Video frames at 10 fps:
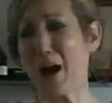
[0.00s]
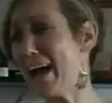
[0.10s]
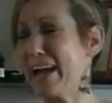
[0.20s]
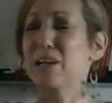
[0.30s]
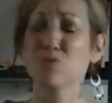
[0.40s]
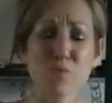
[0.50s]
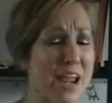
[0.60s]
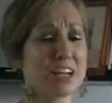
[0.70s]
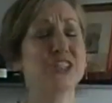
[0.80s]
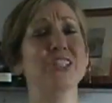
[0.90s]

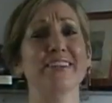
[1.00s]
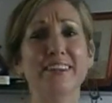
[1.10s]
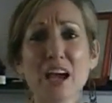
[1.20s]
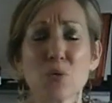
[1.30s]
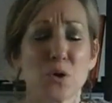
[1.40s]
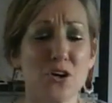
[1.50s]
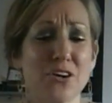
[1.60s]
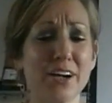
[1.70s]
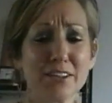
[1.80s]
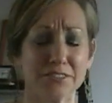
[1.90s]
wide-ranging
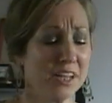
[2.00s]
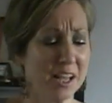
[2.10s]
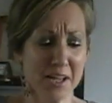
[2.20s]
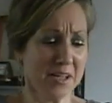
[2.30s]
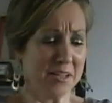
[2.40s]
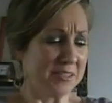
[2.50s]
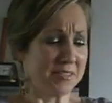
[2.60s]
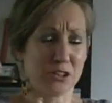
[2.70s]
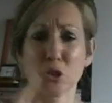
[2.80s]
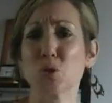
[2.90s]
network of
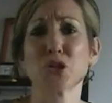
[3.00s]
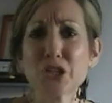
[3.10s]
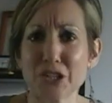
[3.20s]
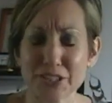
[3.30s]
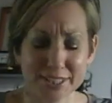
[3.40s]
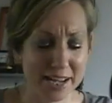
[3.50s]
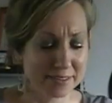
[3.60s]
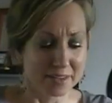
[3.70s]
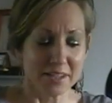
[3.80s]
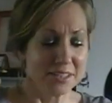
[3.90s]
looters
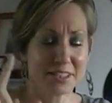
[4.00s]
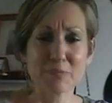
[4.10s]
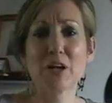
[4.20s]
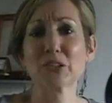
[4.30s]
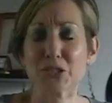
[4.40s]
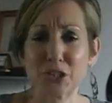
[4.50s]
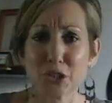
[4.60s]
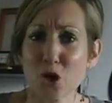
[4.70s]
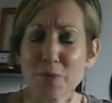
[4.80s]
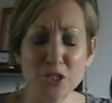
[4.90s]
and smugglers and
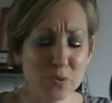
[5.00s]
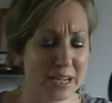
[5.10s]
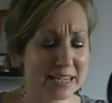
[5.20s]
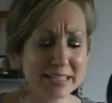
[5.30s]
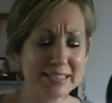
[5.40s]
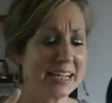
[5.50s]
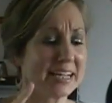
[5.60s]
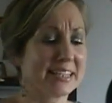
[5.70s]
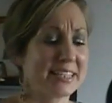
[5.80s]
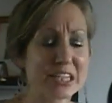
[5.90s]
go-betweens,
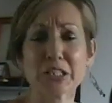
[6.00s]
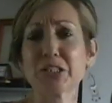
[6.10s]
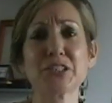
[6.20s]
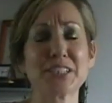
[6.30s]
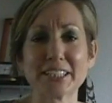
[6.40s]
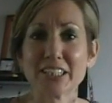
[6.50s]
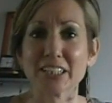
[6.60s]
dealers and